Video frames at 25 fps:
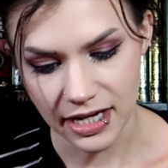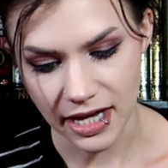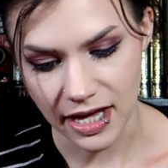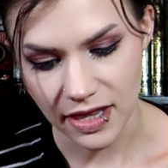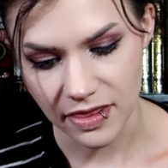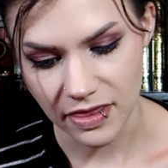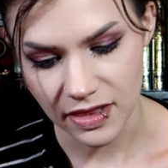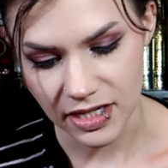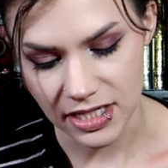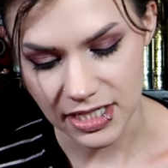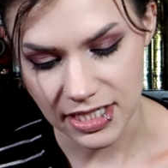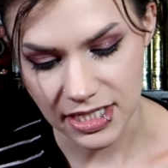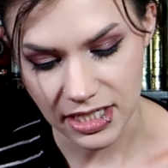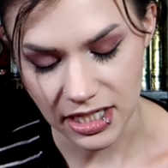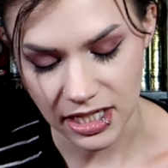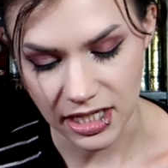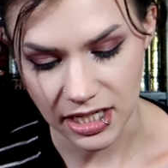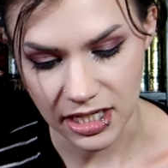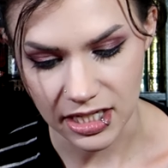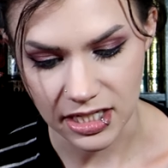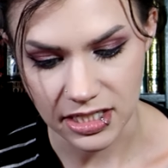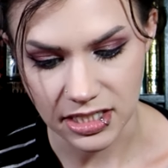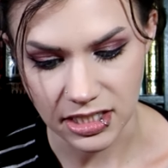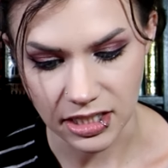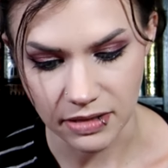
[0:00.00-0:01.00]
and this
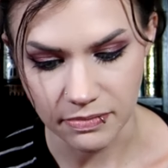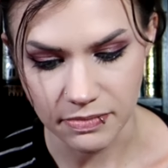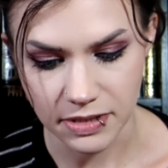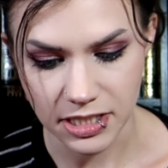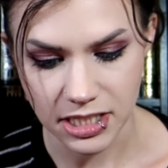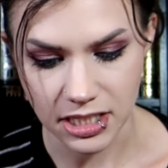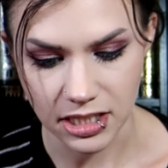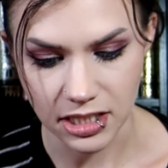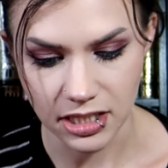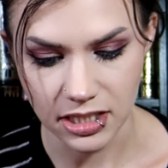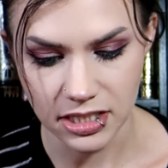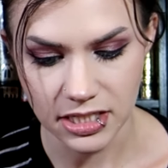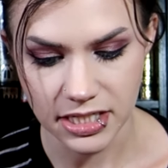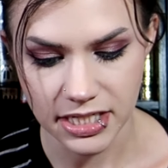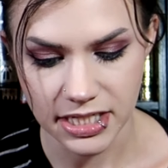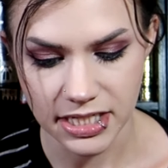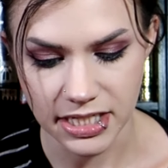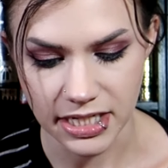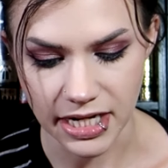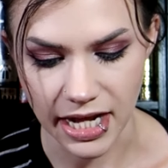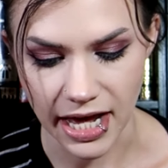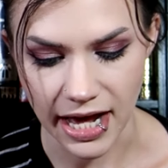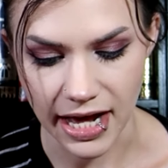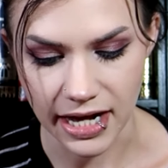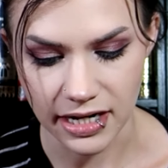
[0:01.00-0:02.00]
is Absurd
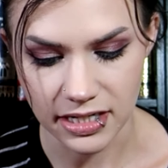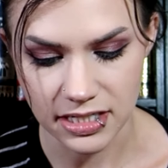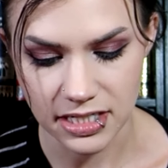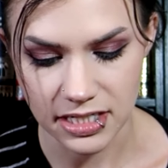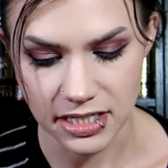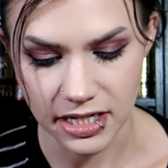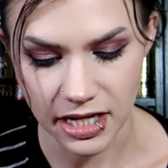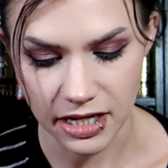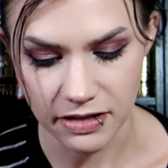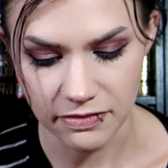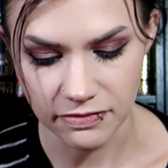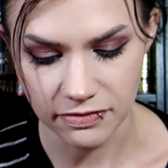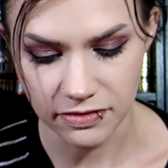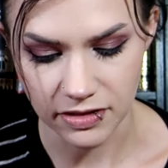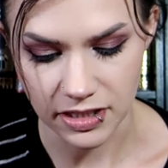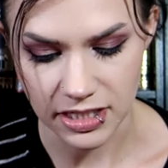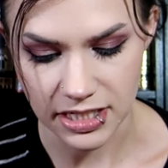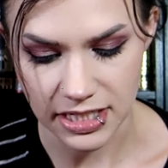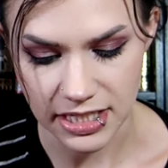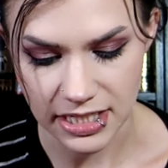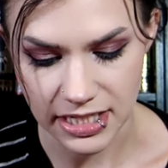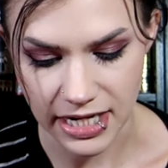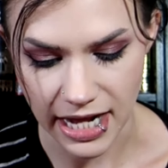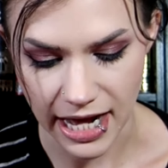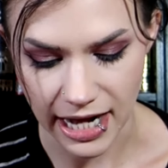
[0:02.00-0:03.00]
Snacks Nut-Free
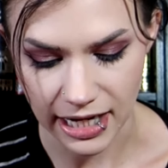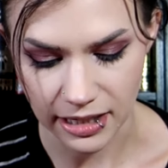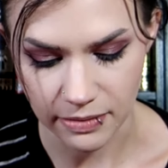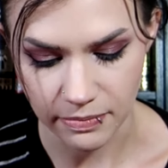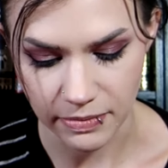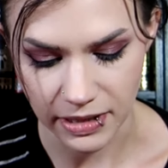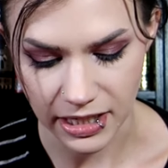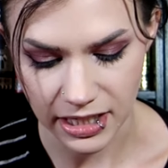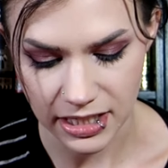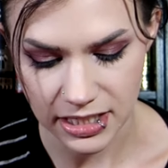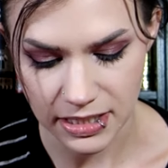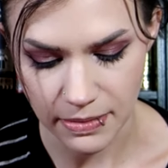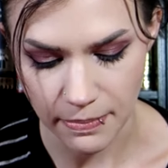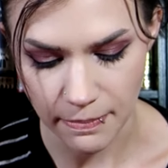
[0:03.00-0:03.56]
Snack Mix